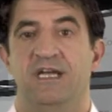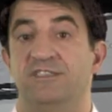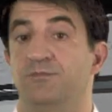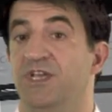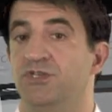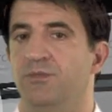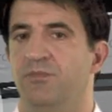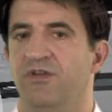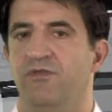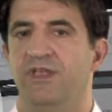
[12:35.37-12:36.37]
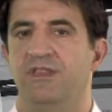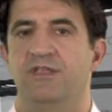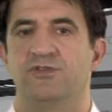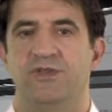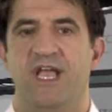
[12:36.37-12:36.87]
As mentioned briefly in the
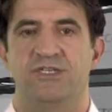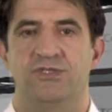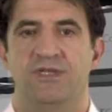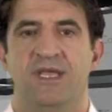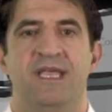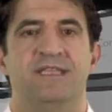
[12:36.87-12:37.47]
introduction,